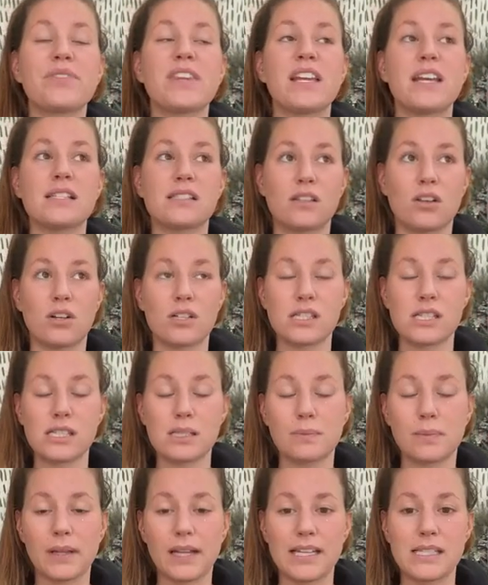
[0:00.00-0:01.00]
as long as it's
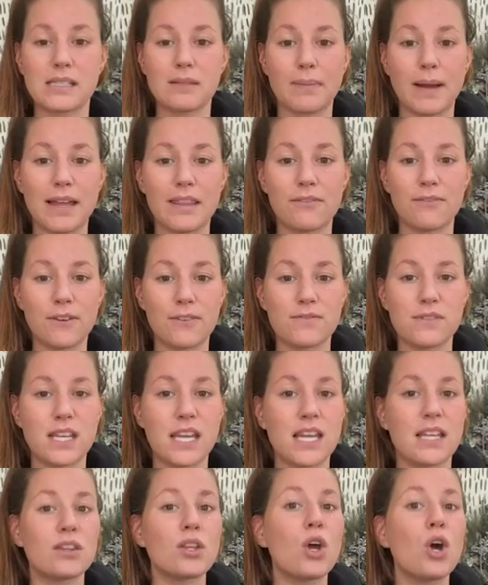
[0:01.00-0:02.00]
placed by the
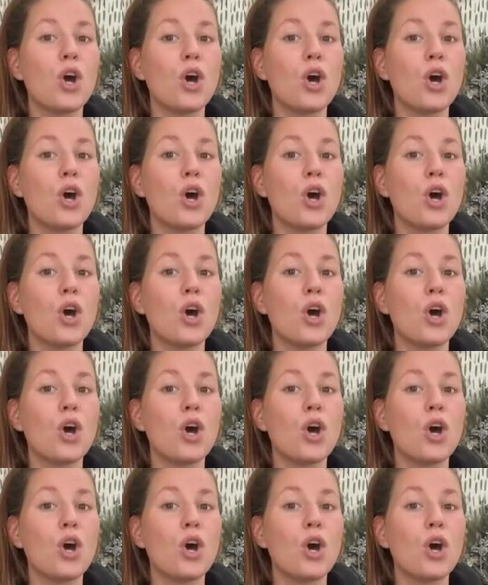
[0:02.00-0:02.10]
15th,